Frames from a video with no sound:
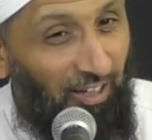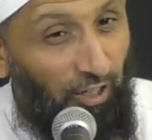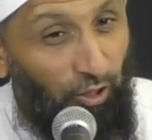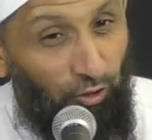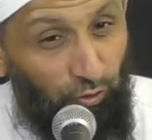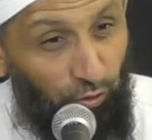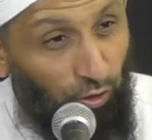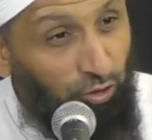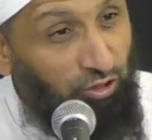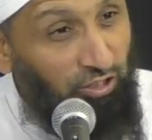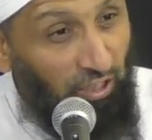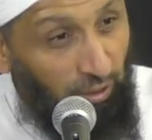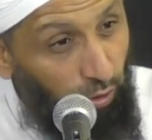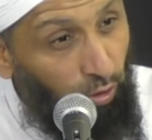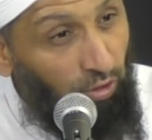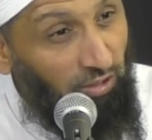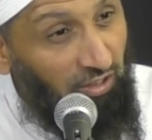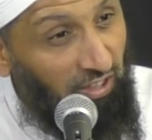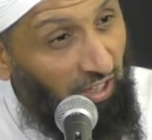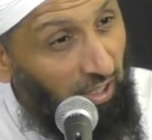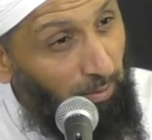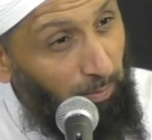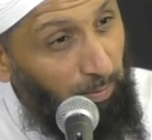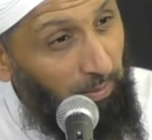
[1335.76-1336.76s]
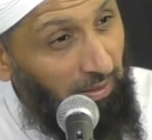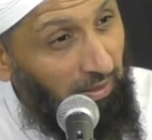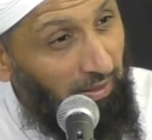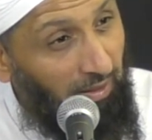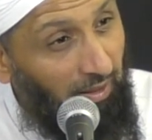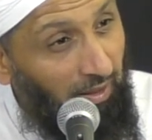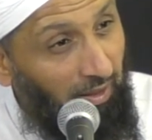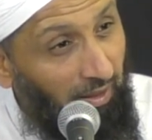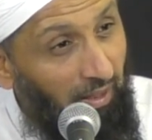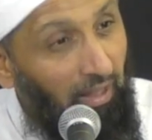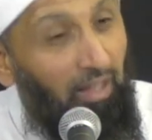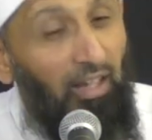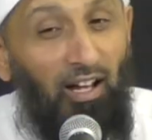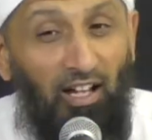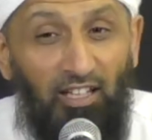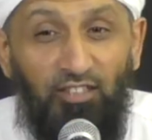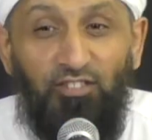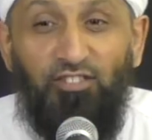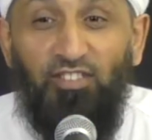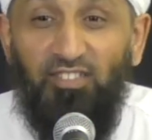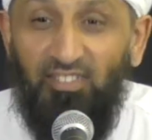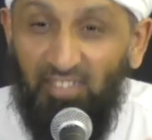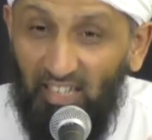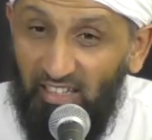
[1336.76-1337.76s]
So she looked up
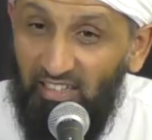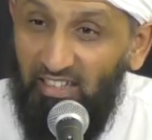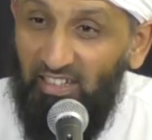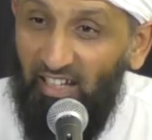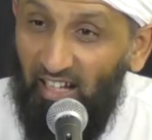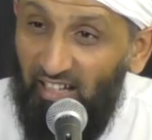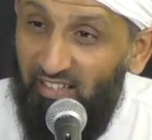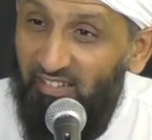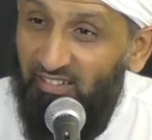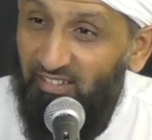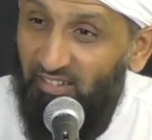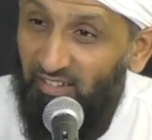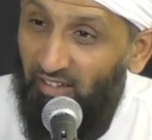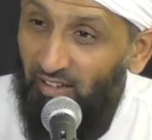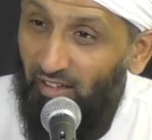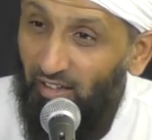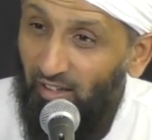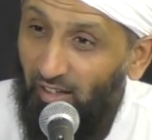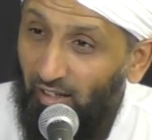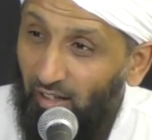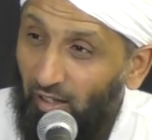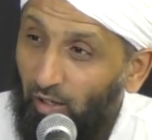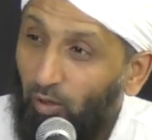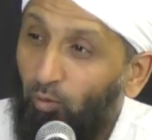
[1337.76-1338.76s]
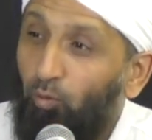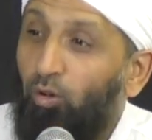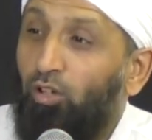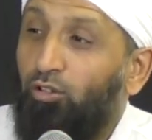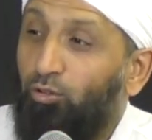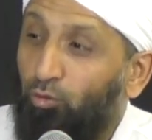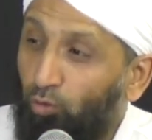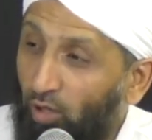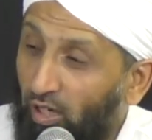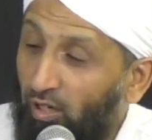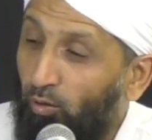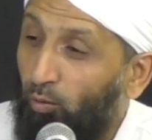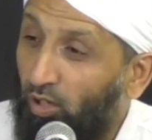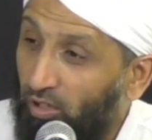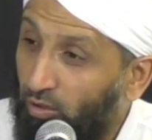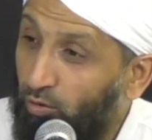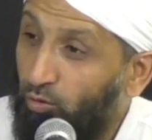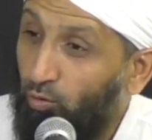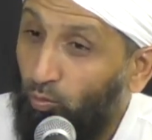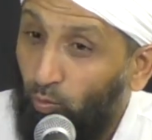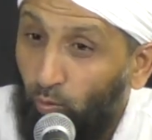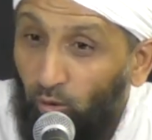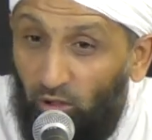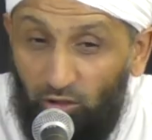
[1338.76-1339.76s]
and she said, "Yes. What
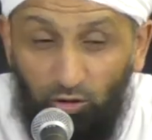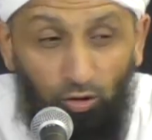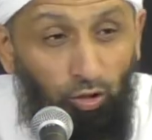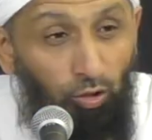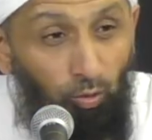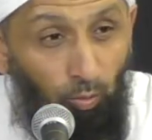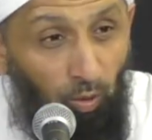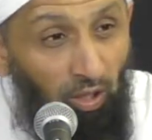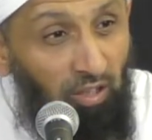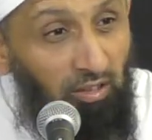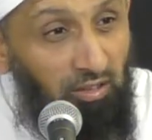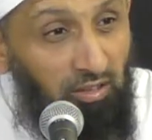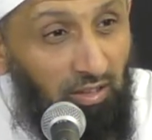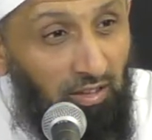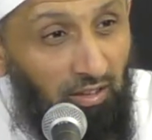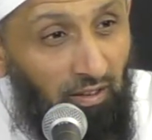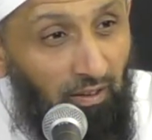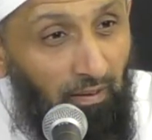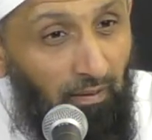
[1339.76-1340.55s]
do you want?"